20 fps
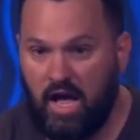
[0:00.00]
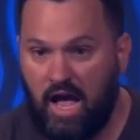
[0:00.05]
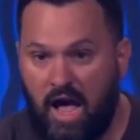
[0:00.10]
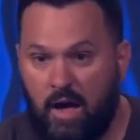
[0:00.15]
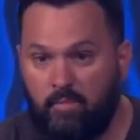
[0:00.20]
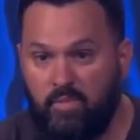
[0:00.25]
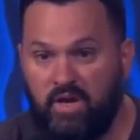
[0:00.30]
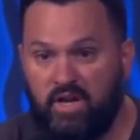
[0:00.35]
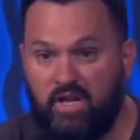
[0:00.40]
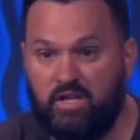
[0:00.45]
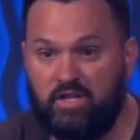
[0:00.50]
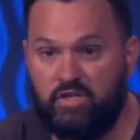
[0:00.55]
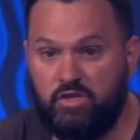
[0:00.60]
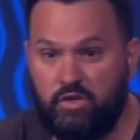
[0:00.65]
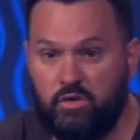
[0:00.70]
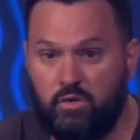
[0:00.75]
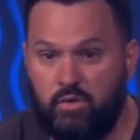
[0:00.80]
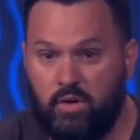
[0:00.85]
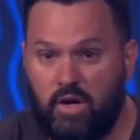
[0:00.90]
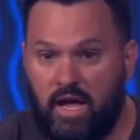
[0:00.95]
I'm going to
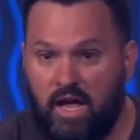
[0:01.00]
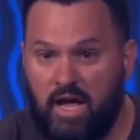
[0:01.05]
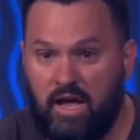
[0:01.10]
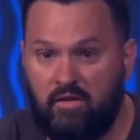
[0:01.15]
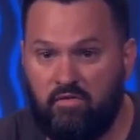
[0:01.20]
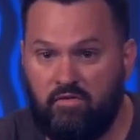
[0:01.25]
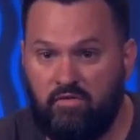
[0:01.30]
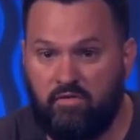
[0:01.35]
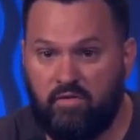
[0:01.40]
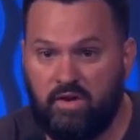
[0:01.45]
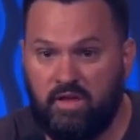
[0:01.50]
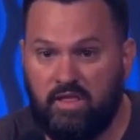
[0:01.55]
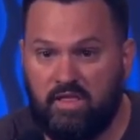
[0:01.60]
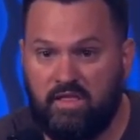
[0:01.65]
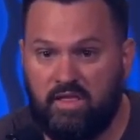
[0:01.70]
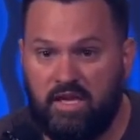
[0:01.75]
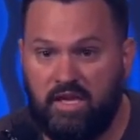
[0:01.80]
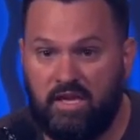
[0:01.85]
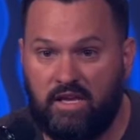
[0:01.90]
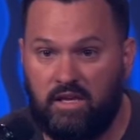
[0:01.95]
do
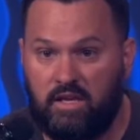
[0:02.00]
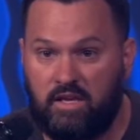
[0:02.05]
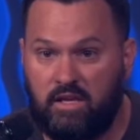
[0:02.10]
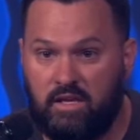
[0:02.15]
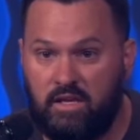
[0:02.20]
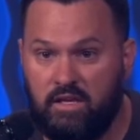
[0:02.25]
everything